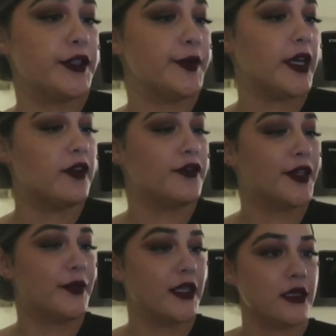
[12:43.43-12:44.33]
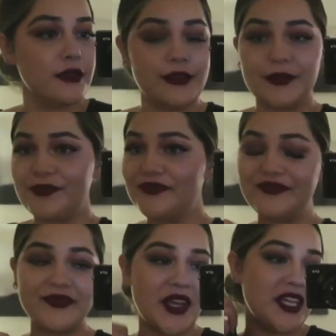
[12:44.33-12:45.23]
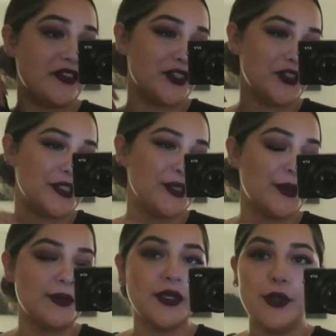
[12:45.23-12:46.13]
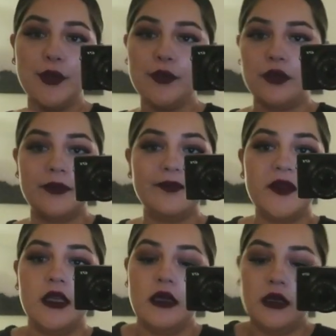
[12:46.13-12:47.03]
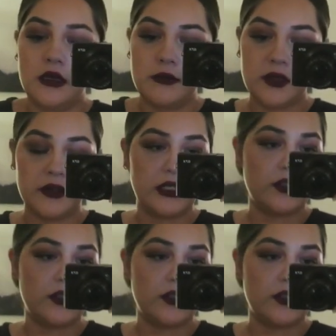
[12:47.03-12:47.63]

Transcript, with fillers: guys my outfit because I never dress up. Well, I'm not really